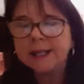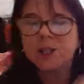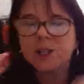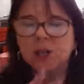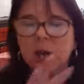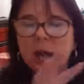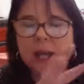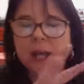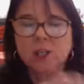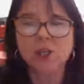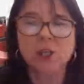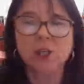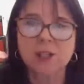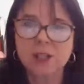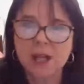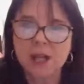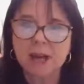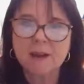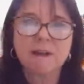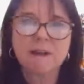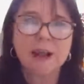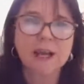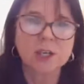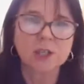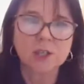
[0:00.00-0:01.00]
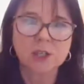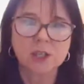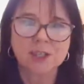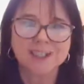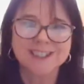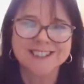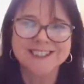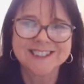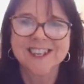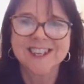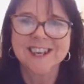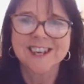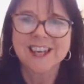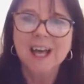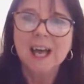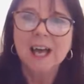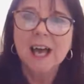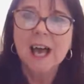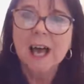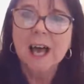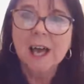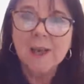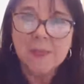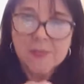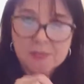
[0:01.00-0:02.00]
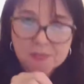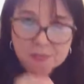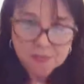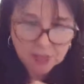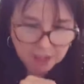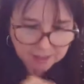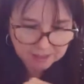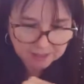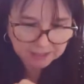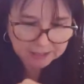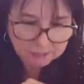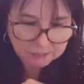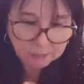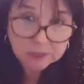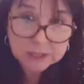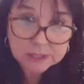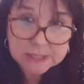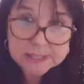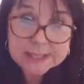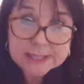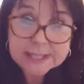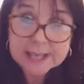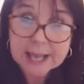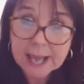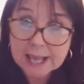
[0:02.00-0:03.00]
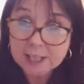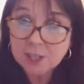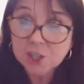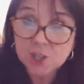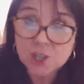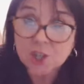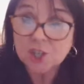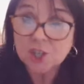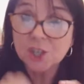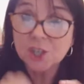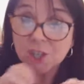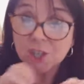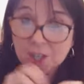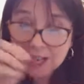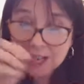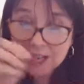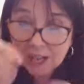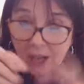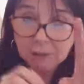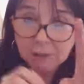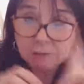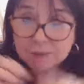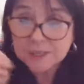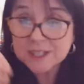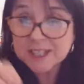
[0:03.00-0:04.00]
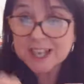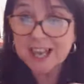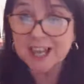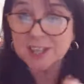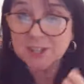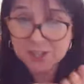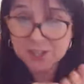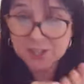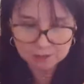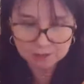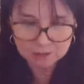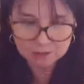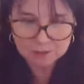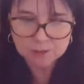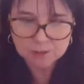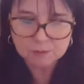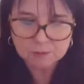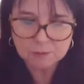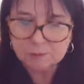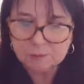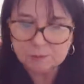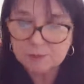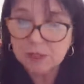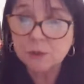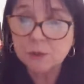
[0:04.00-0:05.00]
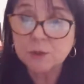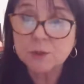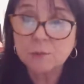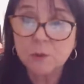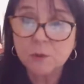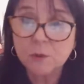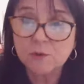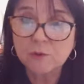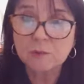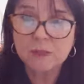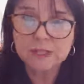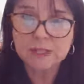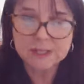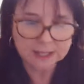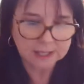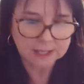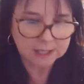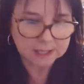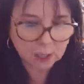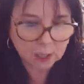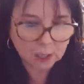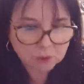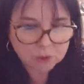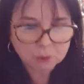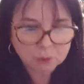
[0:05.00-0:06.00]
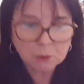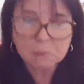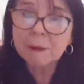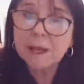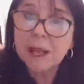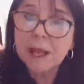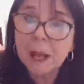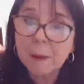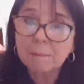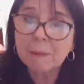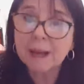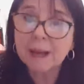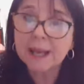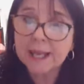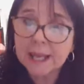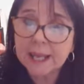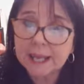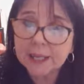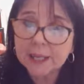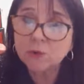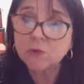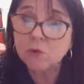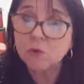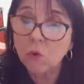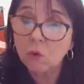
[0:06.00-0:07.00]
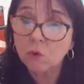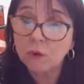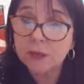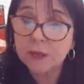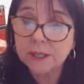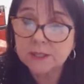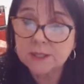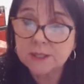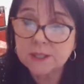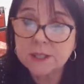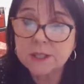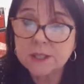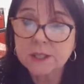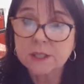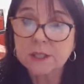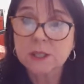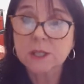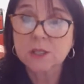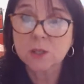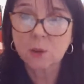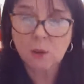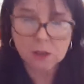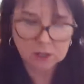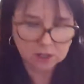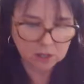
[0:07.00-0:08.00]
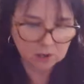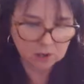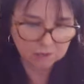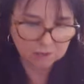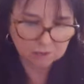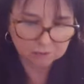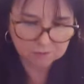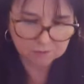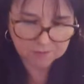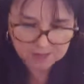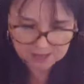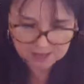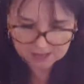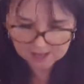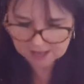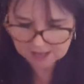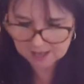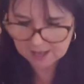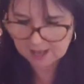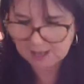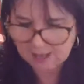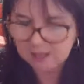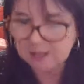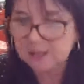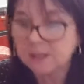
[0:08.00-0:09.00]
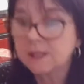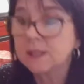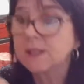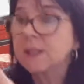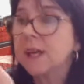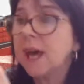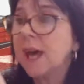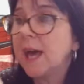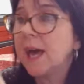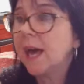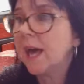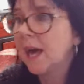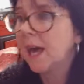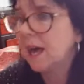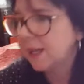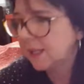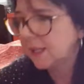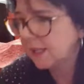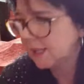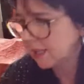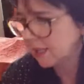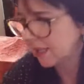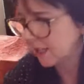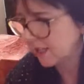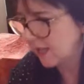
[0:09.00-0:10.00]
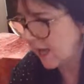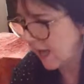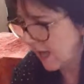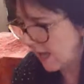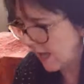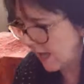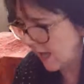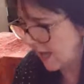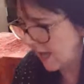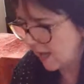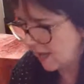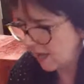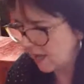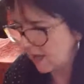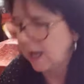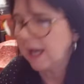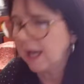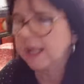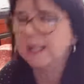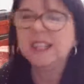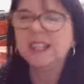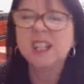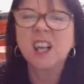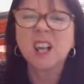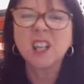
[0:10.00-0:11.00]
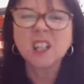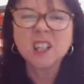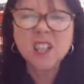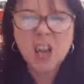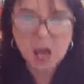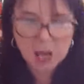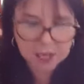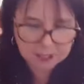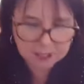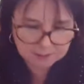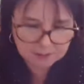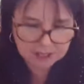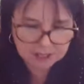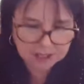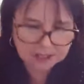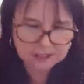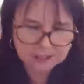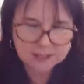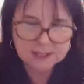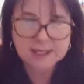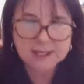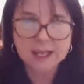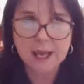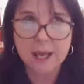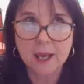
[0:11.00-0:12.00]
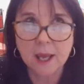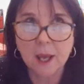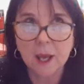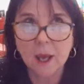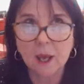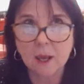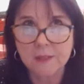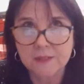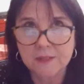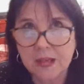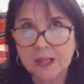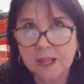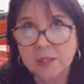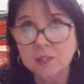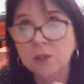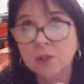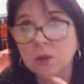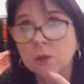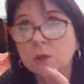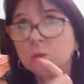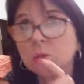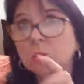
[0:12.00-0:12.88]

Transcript: change in direction, and I will sketch those movements, and those will become my key drawings. So I'll go from there to there to there, and then I'll time it and say, that took